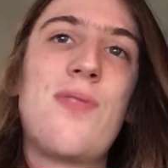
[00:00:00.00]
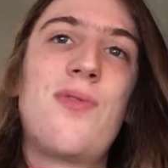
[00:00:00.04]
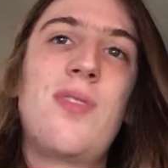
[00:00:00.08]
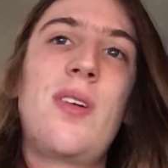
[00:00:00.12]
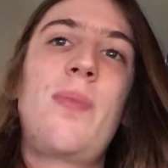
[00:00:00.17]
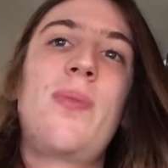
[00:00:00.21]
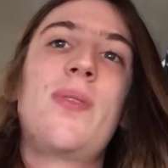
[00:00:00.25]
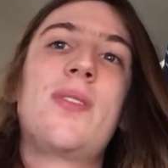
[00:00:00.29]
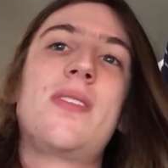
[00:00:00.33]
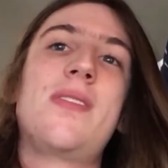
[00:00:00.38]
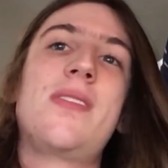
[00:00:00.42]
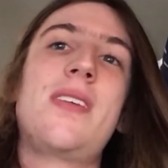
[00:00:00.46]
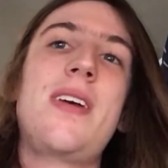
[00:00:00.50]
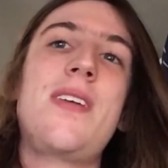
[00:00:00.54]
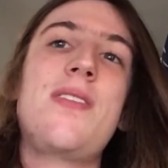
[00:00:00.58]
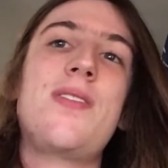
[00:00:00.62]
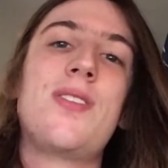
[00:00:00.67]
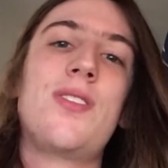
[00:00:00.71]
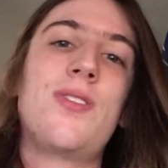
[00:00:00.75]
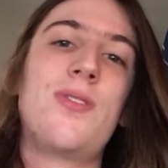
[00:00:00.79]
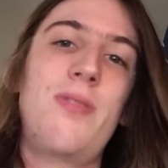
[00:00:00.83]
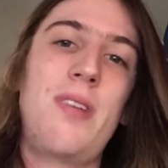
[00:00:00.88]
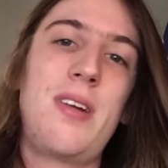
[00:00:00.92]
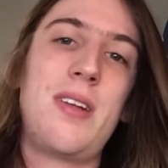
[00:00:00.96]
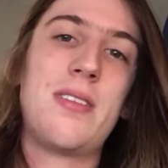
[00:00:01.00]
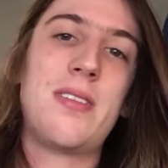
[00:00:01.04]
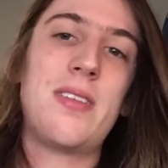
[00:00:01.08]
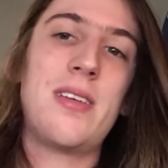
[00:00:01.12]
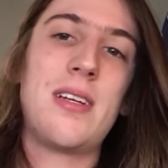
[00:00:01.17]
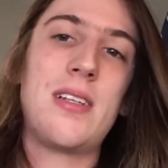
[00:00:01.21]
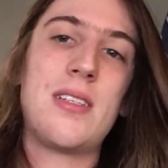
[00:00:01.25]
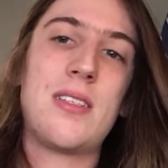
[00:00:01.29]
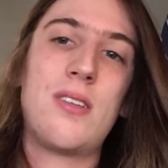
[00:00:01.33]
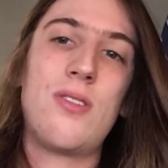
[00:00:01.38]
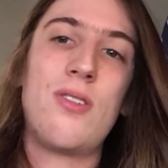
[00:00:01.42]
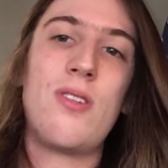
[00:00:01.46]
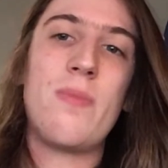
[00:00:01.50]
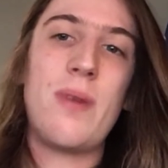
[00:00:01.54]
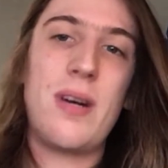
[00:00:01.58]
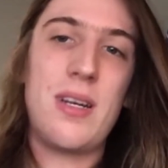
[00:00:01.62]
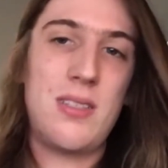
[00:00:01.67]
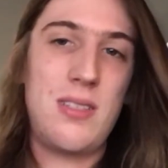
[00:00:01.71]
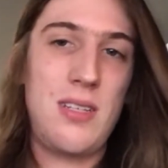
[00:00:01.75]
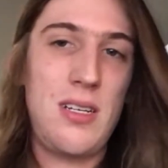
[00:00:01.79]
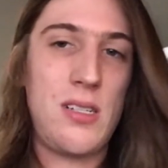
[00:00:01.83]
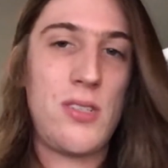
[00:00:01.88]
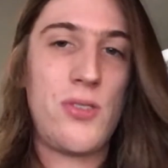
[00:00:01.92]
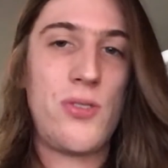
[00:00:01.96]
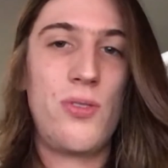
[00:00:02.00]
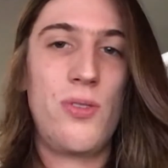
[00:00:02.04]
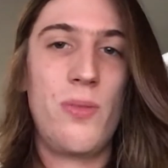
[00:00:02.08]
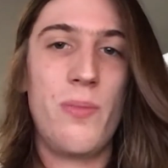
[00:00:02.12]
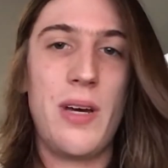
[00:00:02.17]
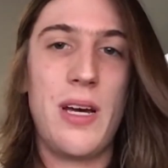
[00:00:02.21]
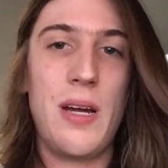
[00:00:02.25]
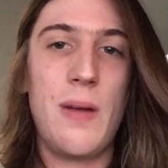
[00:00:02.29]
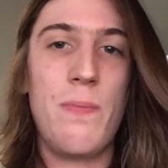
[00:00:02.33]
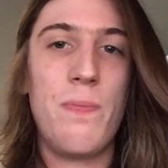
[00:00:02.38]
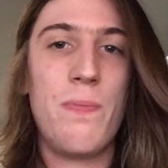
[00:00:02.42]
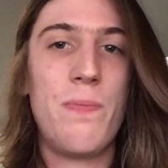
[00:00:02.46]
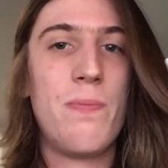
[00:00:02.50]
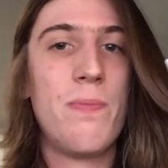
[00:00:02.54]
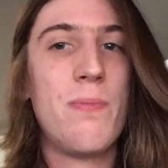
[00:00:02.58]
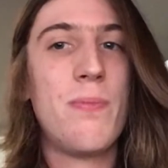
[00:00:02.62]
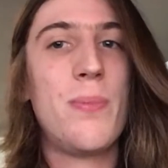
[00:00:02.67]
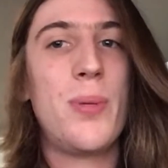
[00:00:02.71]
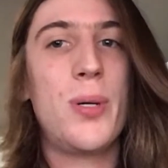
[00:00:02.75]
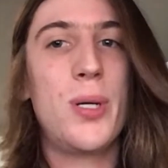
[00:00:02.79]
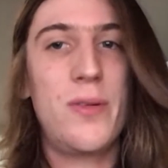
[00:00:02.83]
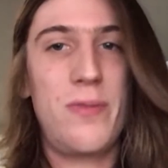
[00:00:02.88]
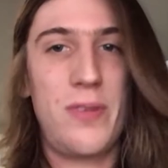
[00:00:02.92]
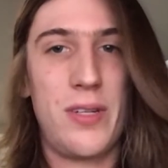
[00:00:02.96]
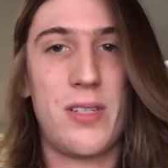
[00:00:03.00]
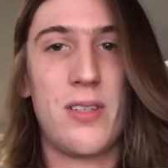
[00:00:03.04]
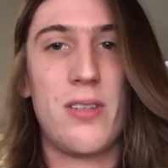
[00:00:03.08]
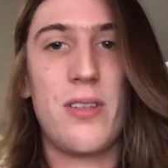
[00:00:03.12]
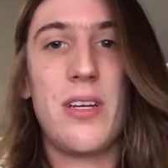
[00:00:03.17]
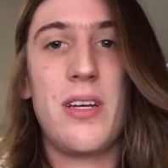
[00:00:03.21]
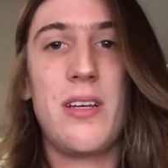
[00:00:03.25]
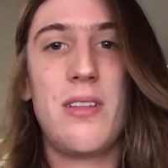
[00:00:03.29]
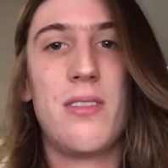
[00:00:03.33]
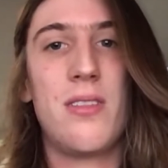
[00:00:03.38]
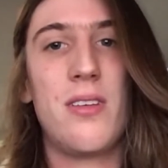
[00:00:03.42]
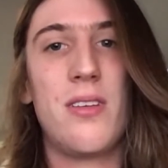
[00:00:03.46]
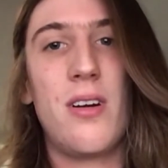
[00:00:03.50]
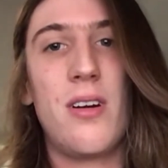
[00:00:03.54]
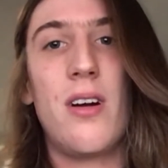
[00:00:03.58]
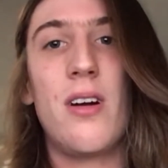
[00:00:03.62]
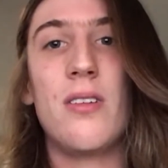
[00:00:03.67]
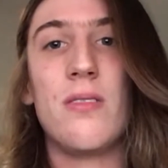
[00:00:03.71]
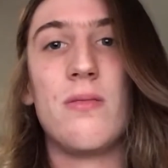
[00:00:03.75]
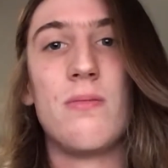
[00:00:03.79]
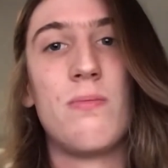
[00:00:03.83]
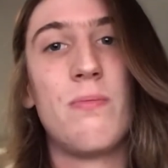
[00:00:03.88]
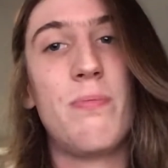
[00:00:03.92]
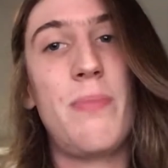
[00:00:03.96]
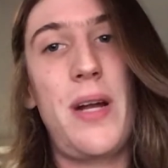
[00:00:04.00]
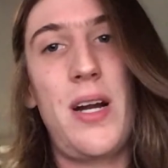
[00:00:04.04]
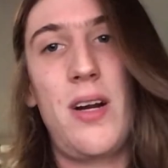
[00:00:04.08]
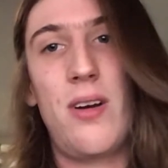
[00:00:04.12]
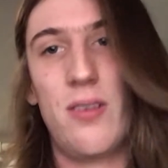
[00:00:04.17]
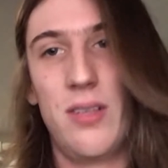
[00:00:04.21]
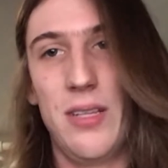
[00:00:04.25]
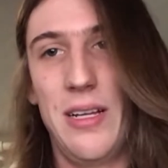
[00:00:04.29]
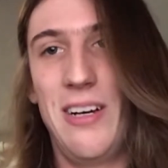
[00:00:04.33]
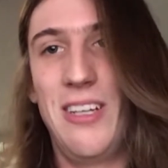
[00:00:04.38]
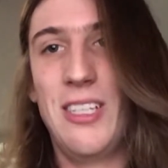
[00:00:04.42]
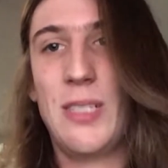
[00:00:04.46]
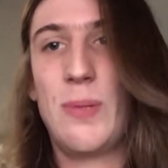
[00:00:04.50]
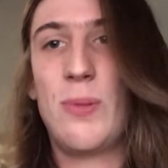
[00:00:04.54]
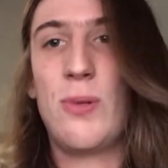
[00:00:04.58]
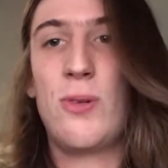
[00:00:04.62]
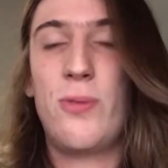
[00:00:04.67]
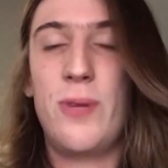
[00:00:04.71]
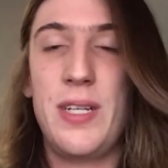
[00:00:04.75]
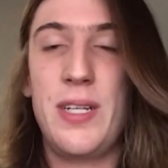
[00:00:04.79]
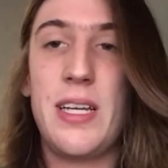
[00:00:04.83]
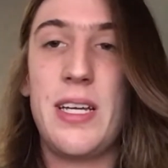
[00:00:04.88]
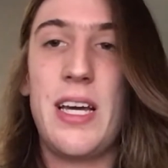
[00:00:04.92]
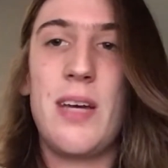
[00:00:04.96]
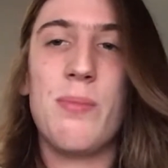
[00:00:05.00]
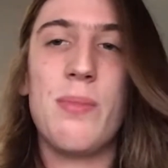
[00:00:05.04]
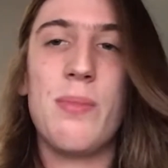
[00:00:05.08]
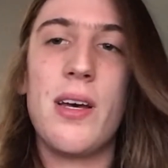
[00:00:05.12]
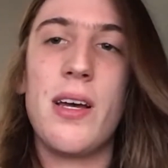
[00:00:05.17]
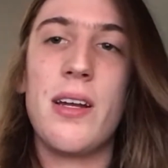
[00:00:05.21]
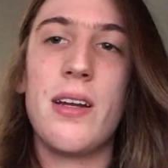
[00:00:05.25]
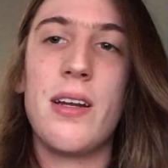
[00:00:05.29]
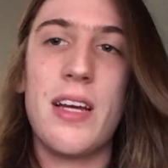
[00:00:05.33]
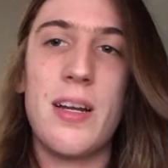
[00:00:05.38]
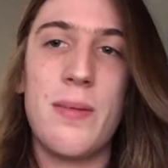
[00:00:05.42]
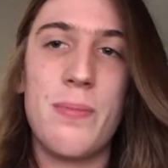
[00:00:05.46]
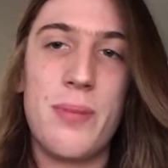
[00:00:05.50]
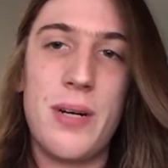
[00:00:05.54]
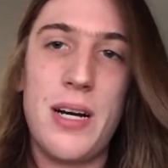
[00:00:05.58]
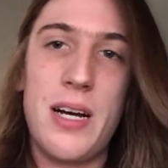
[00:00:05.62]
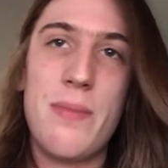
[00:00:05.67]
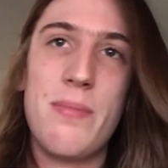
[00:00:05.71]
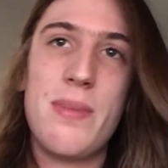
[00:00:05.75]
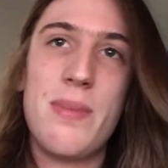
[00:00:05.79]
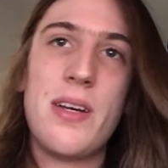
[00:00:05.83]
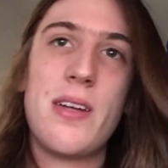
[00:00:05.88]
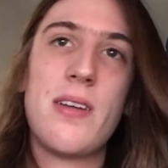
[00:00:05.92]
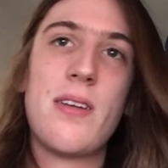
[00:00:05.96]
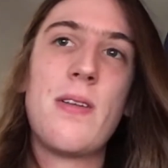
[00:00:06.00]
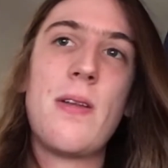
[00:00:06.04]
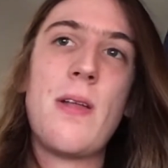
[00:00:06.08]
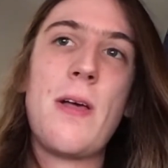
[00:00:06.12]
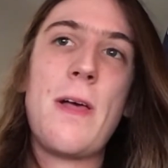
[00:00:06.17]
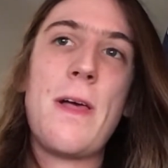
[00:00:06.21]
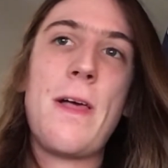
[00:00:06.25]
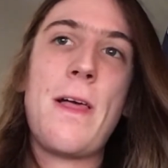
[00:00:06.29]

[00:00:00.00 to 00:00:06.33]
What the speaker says: of representation translates to a bisexual man perfectly. There are parallels between gay men and bi men.